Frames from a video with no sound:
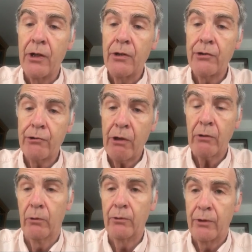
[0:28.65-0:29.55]

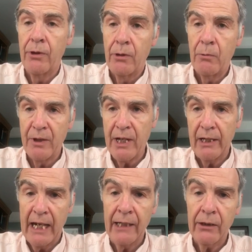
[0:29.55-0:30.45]
struggled with their
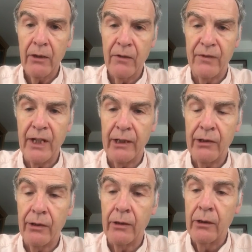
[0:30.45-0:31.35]
lack of
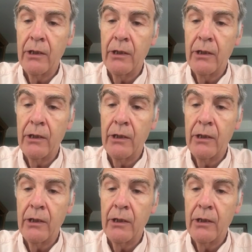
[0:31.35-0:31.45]
data.